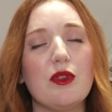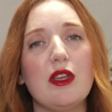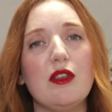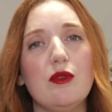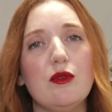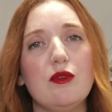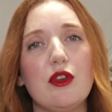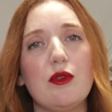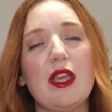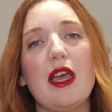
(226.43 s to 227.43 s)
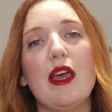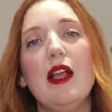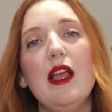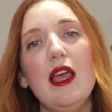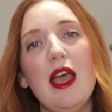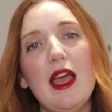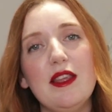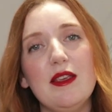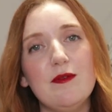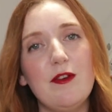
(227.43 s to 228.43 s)
that you don't get
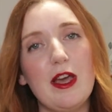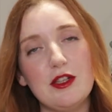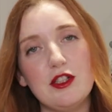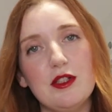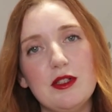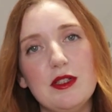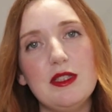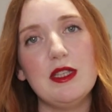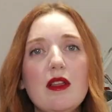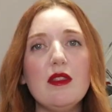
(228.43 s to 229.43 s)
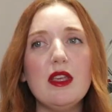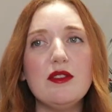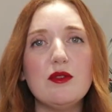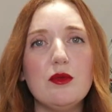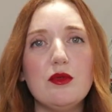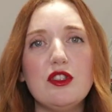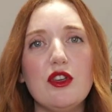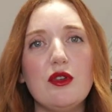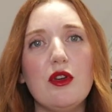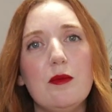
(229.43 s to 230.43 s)
any infections. There's
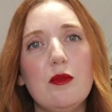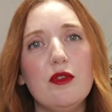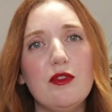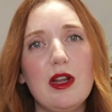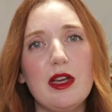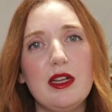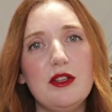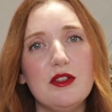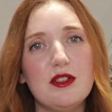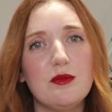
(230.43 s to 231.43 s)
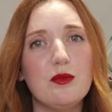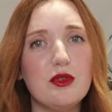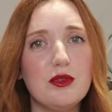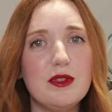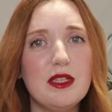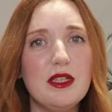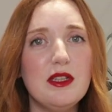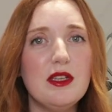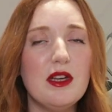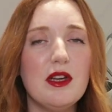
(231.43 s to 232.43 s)
also more of a likeliness of
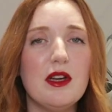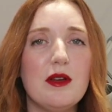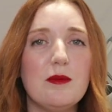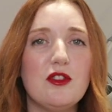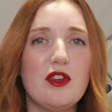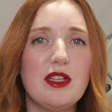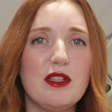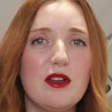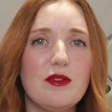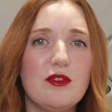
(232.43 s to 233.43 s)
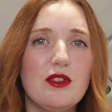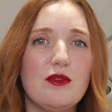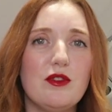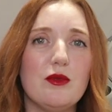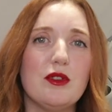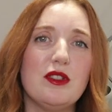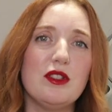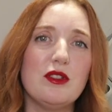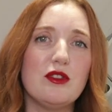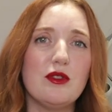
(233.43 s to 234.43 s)
bruising straight after if you were
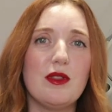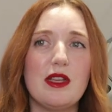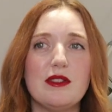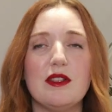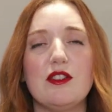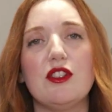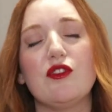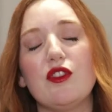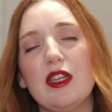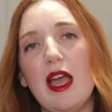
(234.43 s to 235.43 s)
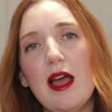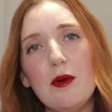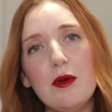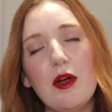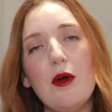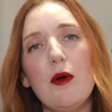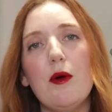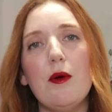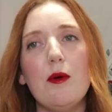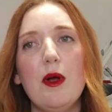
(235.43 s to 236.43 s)
to do things such as drink
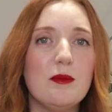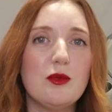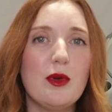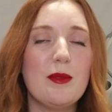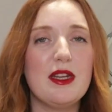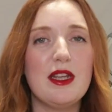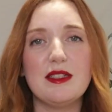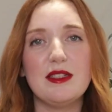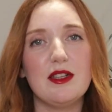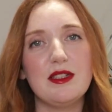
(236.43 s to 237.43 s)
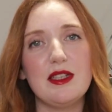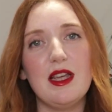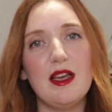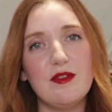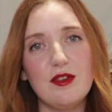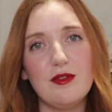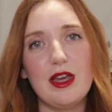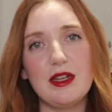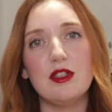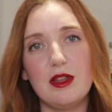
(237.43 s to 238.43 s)
alcohol. Swimming and exercise can have an
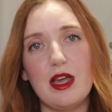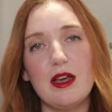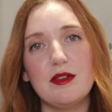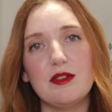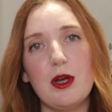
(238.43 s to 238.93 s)
effect to that as